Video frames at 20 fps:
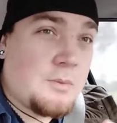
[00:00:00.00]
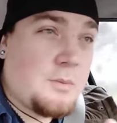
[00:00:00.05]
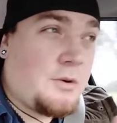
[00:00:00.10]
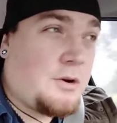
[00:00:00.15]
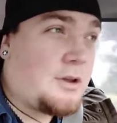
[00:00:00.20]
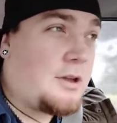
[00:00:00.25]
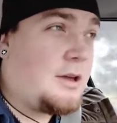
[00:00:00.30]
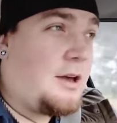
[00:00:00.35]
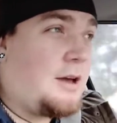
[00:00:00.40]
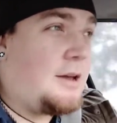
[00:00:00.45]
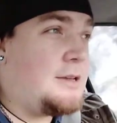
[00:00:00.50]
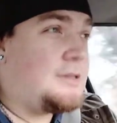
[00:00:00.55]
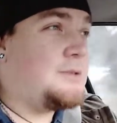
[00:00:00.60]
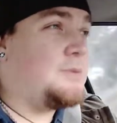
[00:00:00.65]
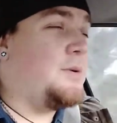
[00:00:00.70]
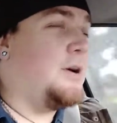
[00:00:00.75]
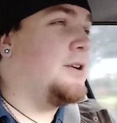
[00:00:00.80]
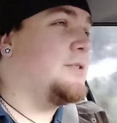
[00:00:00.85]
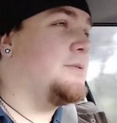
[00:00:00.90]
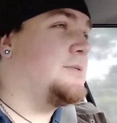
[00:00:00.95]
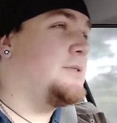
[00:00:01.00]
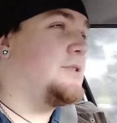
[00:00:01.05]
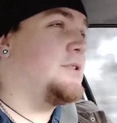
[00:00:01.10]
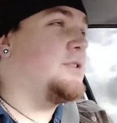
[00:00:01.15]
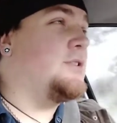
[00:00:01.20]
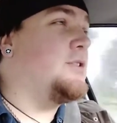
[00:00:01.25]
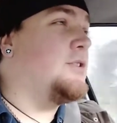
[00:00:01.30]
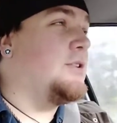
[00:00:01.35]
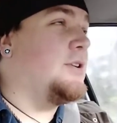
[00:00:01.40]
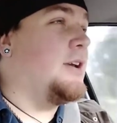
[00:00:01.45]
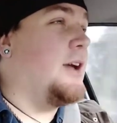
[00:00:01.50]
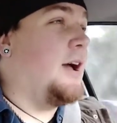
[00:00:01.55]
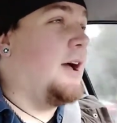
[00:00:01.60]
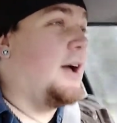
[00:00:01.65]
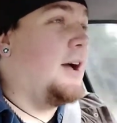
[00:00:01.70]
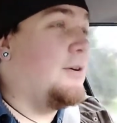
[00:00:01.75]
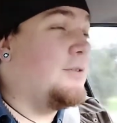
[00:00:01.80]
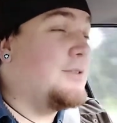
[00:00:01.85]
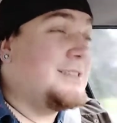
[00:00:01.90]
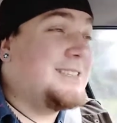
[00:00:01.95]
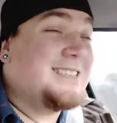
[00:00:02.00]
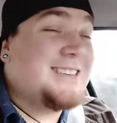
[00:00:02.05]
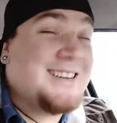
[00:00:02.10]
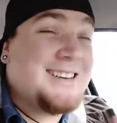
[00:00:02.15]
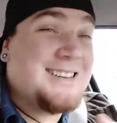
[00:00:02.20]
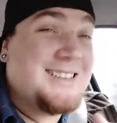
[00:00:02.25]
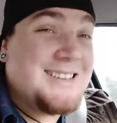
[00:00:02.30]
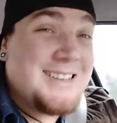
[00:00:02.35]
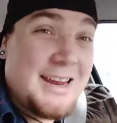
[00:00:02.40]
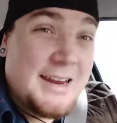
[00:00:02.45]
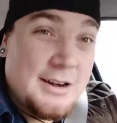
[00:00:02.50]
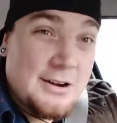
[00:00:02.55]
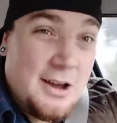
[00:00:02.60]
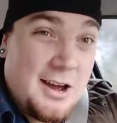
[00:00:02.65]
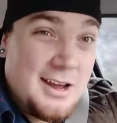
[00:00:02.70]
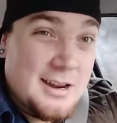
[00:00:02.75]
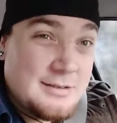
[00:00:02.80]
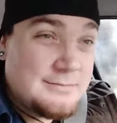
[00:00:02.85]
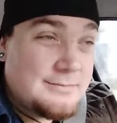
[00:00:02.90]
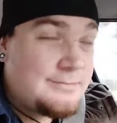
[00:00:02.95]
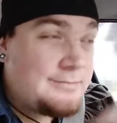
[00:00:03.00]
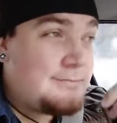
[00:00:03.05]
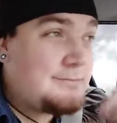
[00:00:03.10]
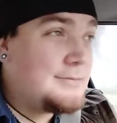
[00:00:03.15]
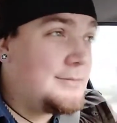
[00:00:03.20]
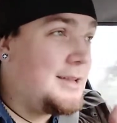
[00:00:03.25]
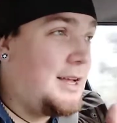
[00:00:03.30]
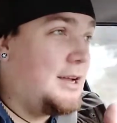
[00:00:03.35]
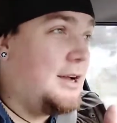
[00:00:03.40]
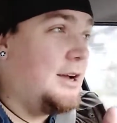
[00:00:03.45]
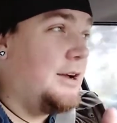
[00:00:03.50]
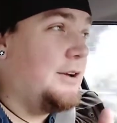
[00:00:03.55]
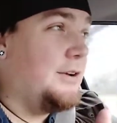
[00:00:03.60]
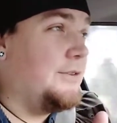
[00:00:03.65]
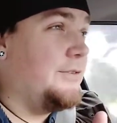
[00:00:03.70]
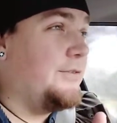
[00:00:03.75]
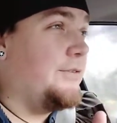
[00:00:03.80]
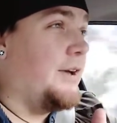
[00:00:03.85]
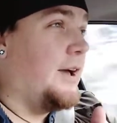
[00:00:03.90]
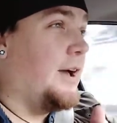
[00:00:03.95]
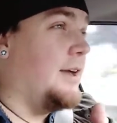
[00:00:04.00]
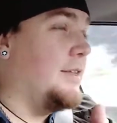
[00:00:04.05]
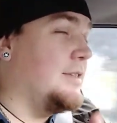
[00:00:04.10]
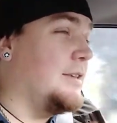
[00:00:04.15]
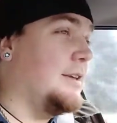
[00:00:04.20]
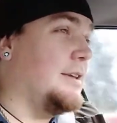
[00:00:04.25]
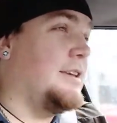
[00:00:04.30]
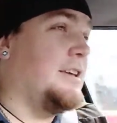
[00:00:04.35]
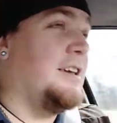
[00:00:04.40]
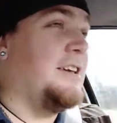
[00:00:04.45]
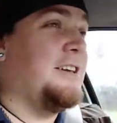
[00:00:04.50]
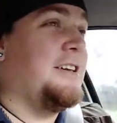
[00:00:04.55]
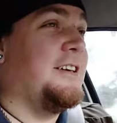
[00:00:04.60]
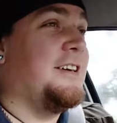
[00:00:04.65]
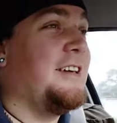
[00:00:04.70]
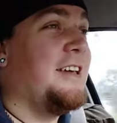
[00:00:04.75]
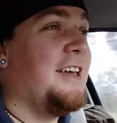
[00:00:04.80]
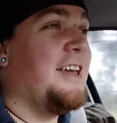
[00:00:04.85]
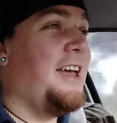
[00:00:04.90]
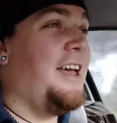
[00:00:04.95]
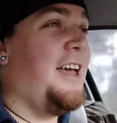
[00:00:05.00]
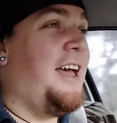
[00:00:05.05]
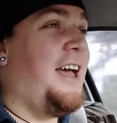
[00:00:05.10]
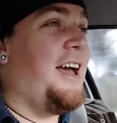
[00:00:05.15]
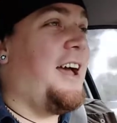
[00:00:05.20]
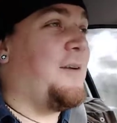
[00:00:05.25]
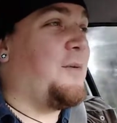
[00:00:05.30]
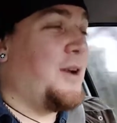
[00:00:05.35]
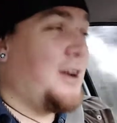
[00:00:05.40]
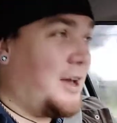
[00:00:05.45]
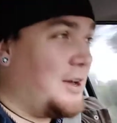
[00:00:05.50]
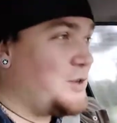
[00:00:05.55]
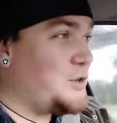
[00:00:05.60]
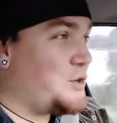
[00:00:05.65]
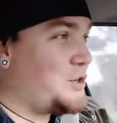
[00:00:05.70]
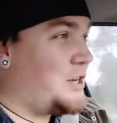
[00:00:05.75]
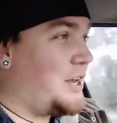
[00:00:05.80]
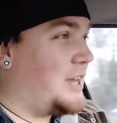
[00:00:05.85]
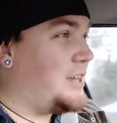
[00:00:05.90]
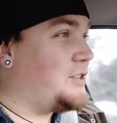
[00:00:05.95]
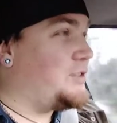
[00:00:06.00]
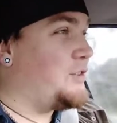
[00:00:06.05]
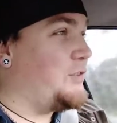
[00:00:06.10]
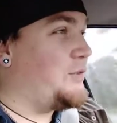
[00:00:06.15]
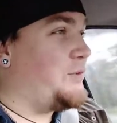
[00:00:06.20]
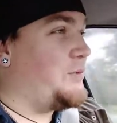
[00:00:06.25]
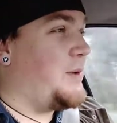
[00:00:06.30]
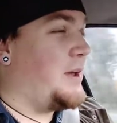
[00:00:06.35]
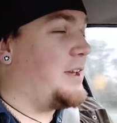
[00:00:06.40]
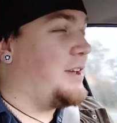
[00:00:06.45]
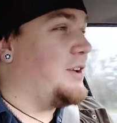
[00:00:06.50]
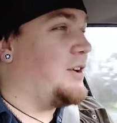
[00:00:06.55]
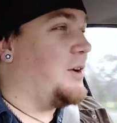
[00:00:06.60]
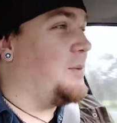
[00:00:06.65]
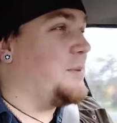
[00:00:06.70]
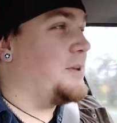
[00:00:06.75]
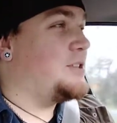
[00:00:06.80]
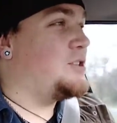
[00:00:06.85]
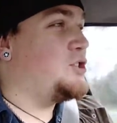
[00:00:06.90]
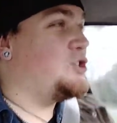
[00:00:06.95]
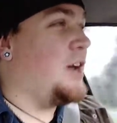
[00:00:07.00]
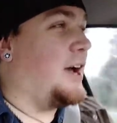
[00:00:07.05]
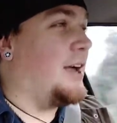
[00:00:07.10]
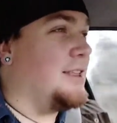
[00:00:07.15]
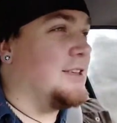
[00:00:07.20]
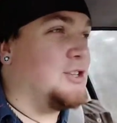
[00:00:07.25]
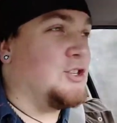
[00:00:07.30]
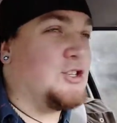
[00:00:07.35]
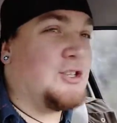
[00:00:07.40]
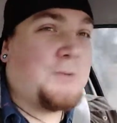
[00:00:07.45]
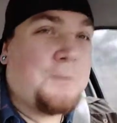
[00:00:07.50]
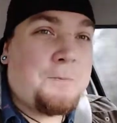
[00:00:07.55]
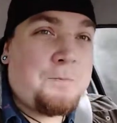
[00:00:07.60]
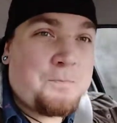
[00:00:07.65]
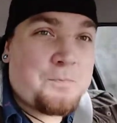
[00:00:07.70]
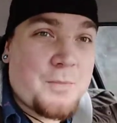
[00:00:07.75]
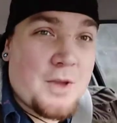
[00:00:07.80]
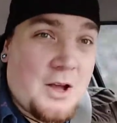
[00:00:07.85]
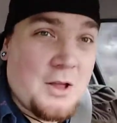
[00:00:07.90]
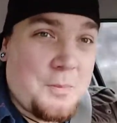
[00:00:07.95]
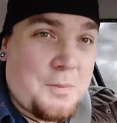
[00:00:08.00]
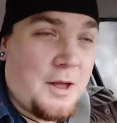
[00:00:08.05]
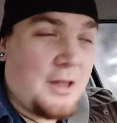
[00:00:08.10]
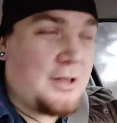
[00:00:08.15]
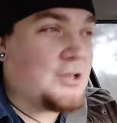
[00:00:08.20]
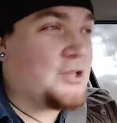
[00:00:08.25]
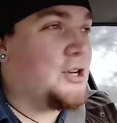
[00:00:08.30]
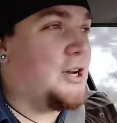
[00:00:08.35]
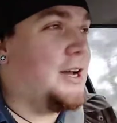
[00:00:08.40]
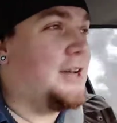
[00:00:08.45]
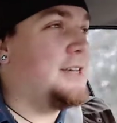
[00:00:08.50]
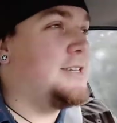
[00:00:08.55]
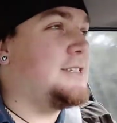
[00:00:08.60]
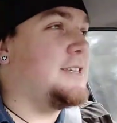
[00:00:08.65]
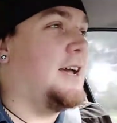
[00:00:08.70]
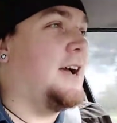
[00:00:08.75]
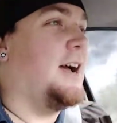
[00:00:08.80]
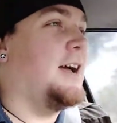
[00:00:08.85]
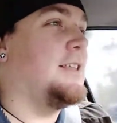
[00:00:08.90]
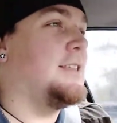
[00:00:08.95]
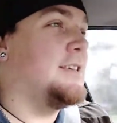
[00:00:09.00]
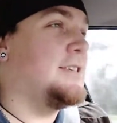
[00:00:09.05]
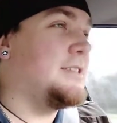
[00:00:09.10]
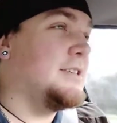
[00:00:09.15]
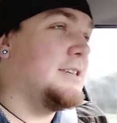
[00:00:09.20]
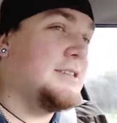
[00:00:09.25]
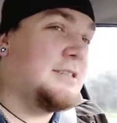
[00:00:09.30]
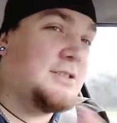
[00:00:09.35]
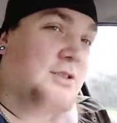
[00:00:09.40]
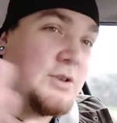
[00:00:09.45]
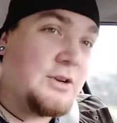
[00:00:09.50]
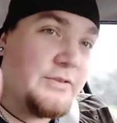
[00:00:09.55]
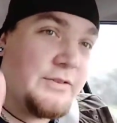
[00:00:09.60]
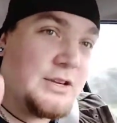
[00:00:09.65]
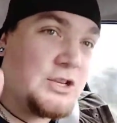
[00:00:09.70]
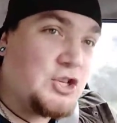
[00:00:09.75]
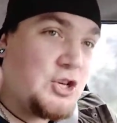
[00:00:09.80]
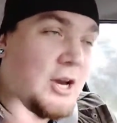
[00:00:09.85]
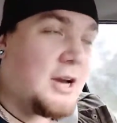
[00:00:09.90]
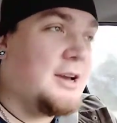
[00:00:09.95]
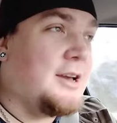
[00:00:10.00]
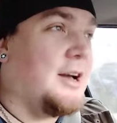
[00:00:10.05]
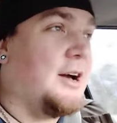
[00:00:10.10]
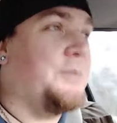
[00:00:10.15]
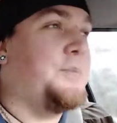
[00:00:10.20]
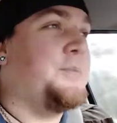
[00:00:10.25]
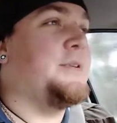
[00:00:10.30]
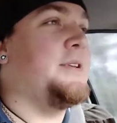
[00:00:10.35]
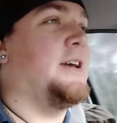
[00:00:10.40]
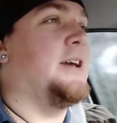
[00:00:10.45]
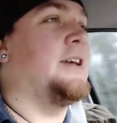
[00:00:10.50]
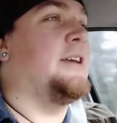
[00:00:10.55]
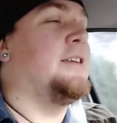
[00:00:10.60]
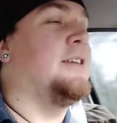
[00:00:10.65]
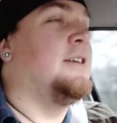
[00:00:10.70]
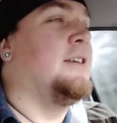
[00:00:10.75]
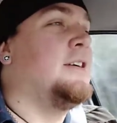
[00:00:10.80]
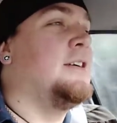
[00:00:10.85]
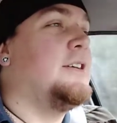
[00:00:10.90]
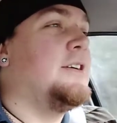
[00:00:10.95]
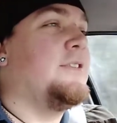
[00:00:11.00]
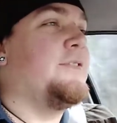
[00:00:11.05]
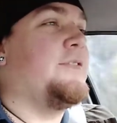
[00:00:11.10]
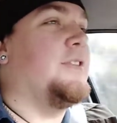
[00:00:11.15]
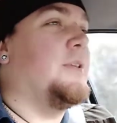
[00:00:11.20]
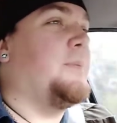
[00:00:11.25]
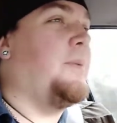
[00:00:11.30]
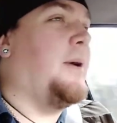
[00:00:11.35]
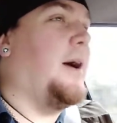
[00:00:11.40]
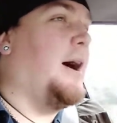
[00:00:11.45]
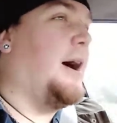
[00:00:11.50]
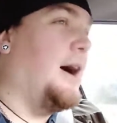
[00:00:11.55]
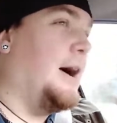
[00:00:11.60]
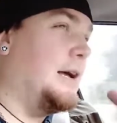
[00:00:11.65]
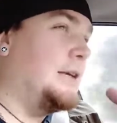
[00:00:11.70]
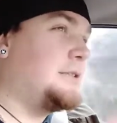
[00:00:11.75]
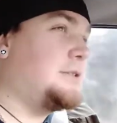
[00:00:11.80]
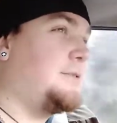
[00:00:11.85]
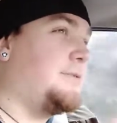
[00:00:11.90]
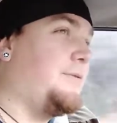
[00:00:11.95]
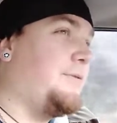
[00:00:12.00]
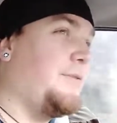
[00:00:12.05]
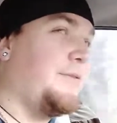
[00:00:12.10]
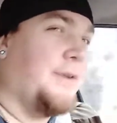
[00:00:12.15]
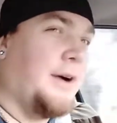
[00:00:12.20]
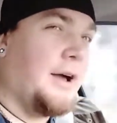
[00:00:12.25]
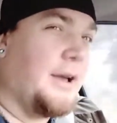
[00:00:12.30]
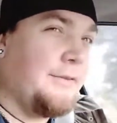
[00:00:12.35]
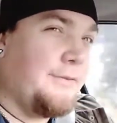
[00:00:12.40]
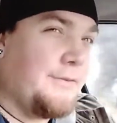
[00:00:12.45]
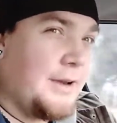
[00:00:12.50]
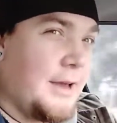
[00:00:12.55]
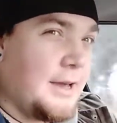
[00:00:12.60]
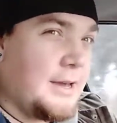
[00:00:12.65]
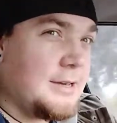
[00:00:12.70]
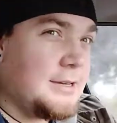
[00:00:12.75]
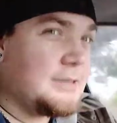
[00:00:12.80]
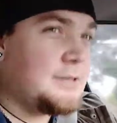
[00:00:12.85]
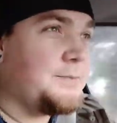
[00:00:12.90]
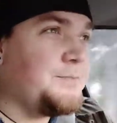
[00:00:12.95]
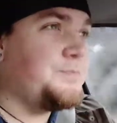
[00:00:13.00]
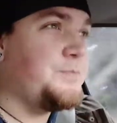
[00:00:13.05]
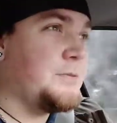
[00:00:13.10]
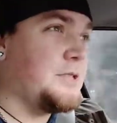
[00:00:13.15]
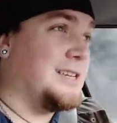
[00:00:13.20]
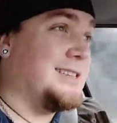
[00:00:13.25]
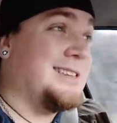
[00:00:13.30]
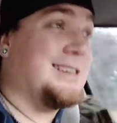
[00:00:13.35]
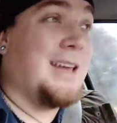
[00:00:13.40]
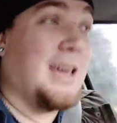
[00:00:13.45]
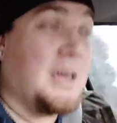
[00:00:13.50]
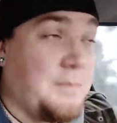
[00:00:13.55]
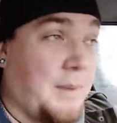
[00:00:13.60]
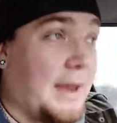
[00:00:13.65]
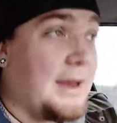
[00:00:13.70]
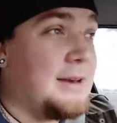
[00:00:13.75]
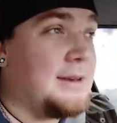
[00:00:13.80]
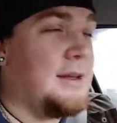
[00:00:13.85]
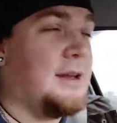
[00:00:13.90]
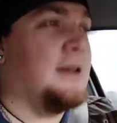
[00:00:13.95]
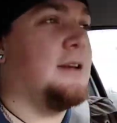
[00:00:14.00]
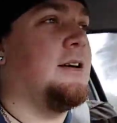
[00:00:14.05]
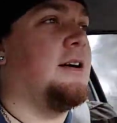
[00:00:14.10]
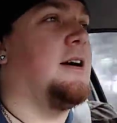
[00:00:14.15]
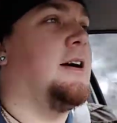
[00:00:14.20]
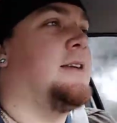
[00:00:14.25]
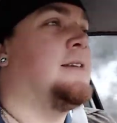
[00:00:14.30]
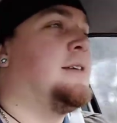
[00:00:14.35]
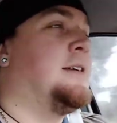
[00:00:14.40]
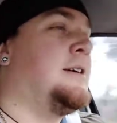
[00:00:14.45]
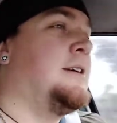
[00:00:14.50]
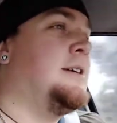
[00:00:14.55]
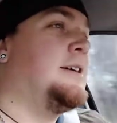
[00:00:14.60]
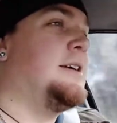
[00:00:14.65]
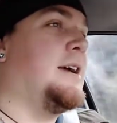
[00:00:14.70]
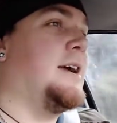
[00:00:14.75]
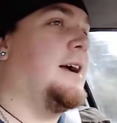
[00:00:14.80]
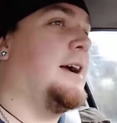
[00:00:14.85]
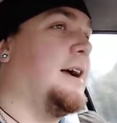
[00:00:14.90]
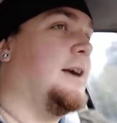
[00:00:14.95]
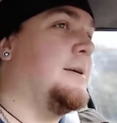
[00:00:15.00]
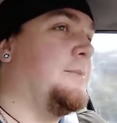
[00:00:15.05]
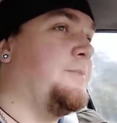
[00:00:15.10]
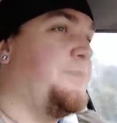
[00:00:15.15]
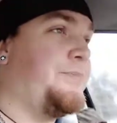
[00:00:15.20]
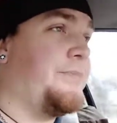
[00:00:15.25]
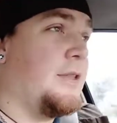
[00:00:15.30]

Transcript: morning, guys. Welcome to uh, what is it, day nine of uh, the one hundred days of making comics challenge. I'll apologize. Uh, this is sort of a chunk update for the past five days. So today being day nine, um,